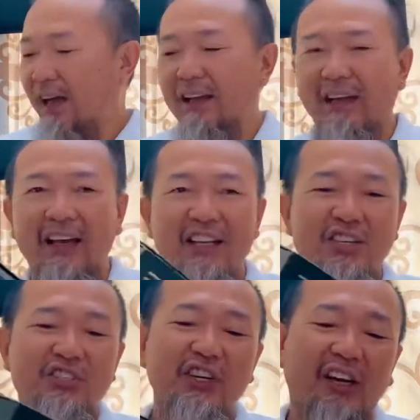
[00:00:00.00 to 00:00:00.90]
Ladies
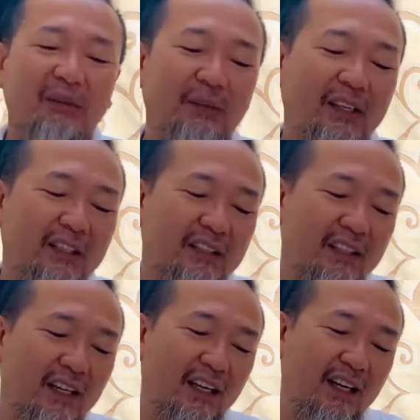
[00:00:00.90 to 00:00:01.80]
and gentlemen,
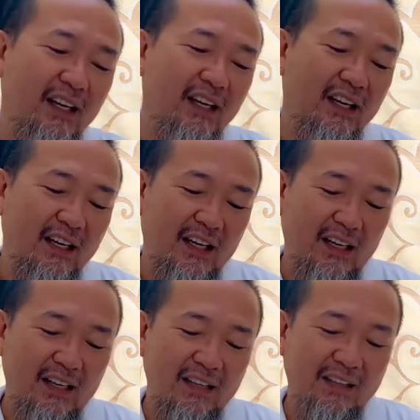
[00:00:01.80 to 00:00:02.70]

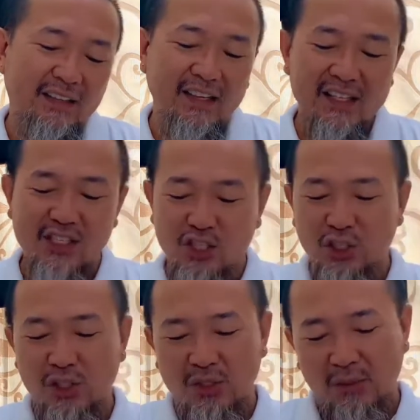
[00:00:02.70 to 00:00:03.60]
this